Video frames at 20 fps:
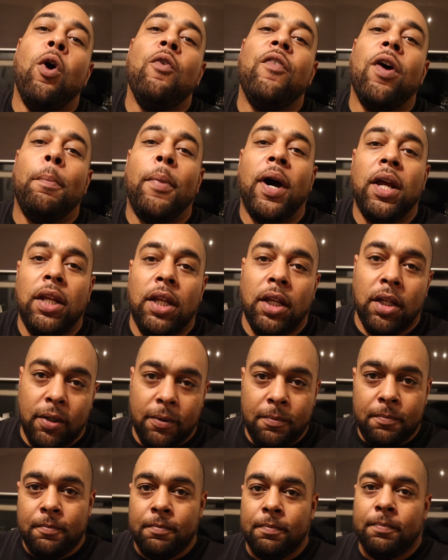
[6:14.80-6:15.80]
over money.
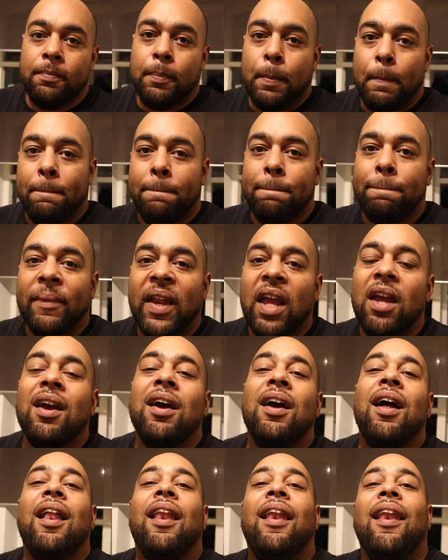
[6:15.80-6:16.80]

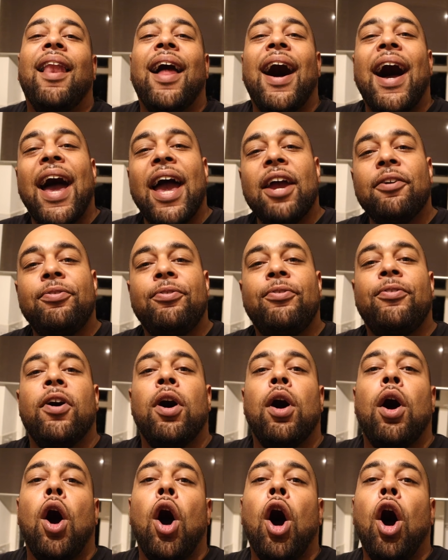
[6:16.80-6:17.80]
Life
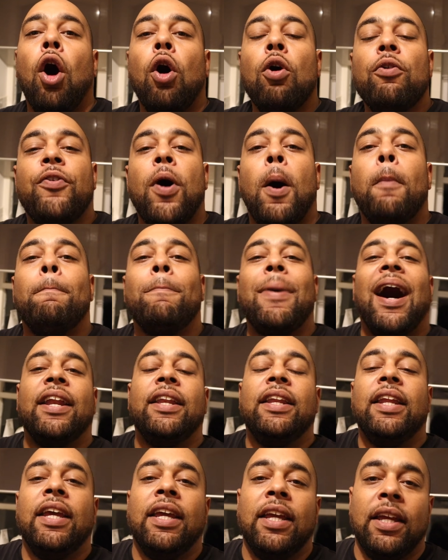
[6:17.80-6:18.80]
over
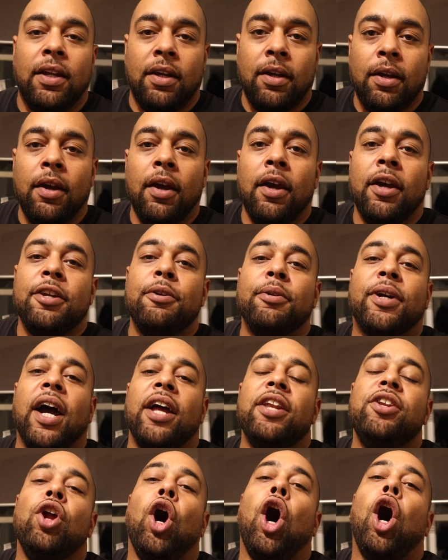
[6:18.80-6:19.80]
money. You
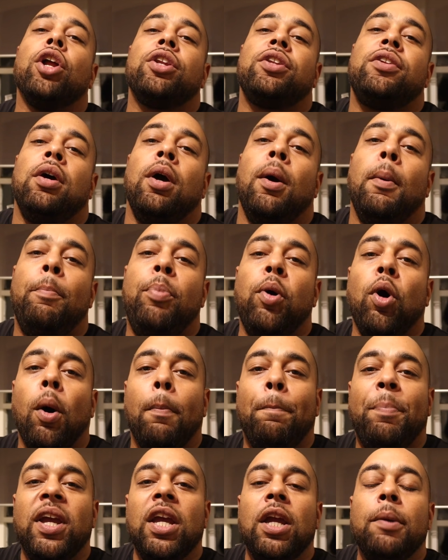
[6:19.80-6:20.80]
cannot
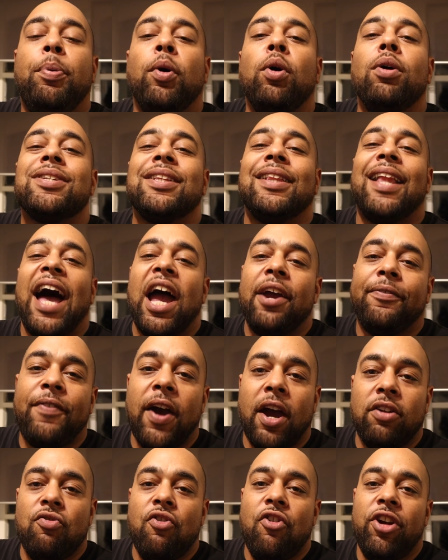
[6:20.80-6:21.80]
put people's life
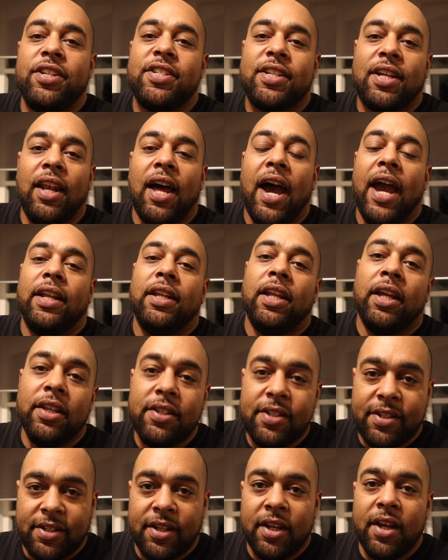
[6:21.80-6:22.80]
at risk like
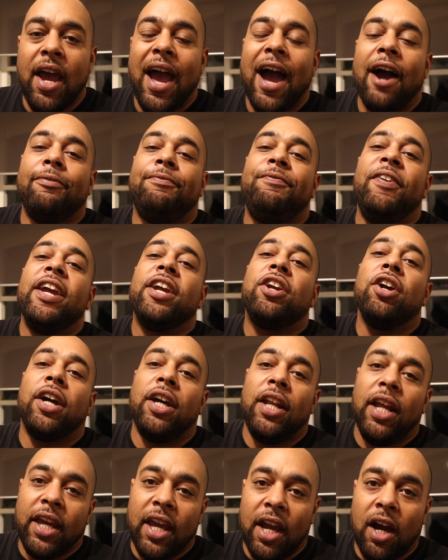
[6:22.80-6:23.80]
this and think you're
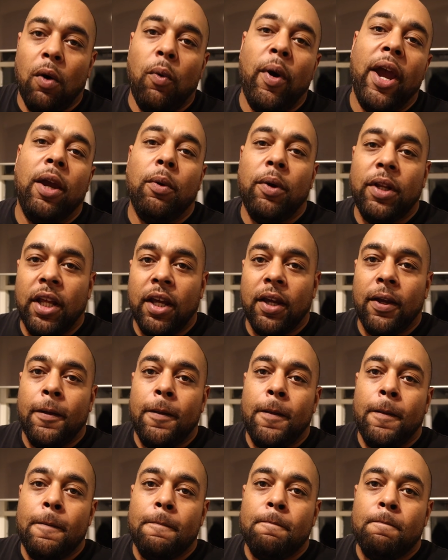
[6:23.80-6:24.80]
going to get away with it.
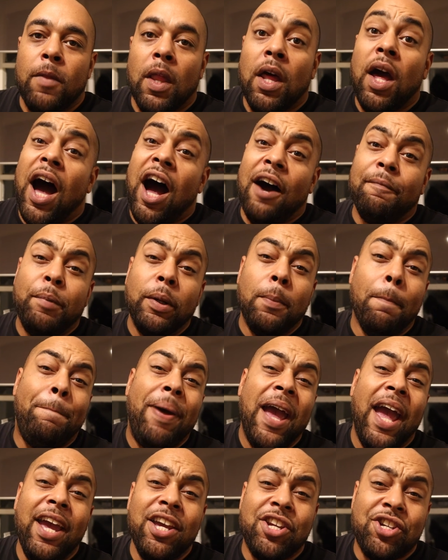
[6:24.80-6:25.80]
I've been
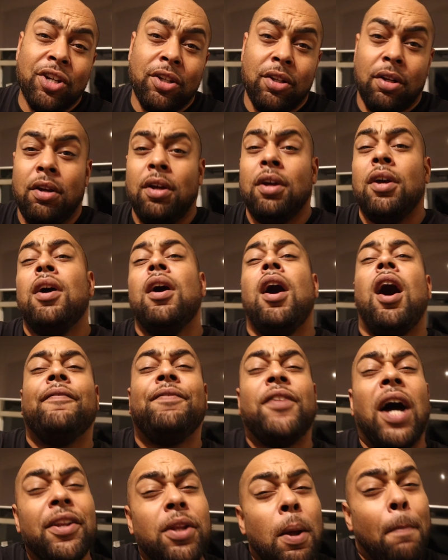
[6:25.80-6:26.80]
patient. I've
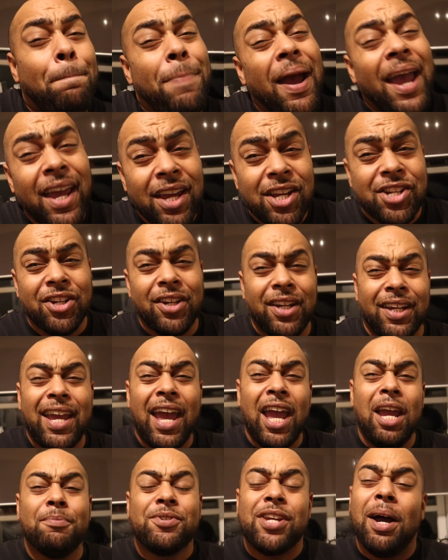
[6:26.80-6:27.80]
done the patient
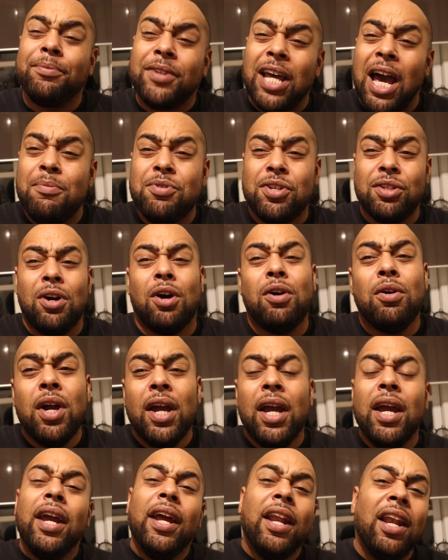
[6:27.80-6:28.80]
game. Sometimes, you know,
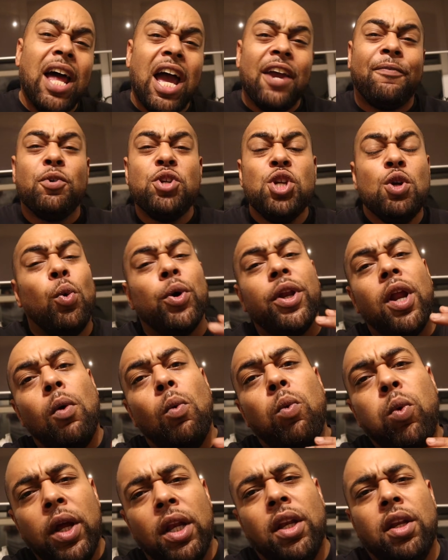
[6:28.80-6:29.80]
in life when you want to
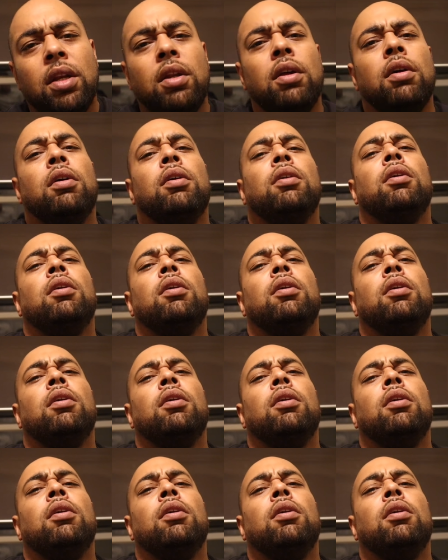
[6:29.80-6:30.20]
win